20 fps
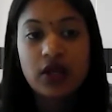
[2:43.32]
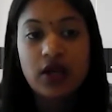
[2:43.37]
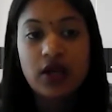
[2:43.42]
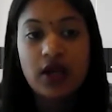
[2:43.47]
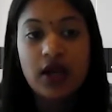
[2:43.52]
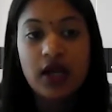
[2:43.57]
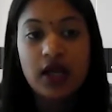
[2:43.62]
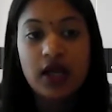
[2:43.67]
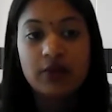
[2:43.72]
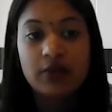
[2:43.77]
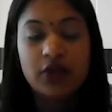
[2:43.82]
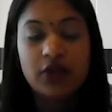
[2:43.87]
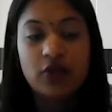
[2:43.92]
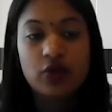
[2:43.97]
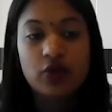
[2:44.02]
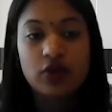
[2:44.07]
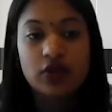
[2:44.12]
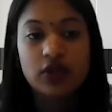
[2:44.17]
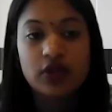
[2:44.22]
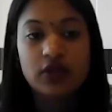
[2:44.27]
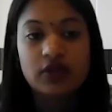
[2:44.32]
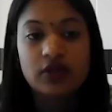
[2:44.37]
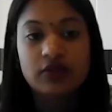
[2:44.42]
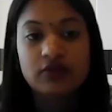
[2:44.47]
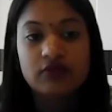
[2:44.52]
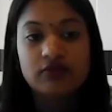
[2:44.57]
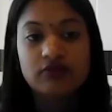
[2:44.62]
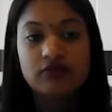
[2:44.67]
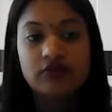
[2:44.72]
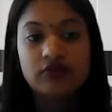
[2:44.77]
in order
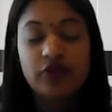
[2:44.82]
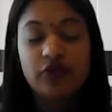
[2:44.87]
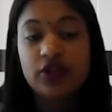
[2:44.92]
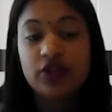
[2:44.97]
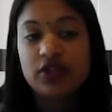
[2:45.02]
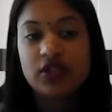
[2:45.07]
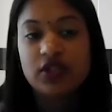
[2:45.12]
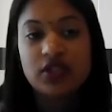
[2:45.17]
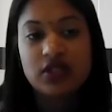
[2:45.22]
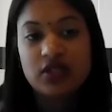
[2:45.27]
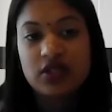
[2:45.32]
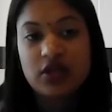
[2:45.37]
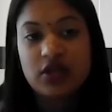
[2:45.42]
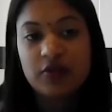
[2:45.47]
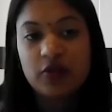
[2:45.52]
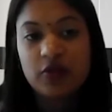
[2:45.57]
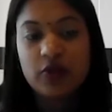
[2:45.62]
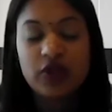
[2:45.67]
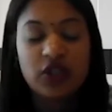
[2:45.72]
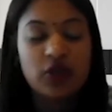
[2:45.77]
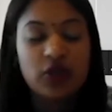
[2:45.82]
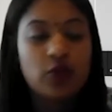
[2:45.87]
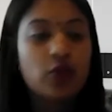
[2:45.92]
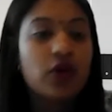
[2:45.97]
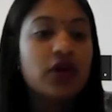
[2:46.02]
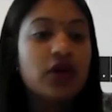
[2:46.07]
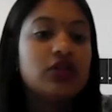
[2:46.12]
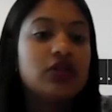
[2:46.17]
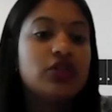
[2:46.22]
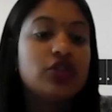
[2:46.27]
for you to determine whether you want it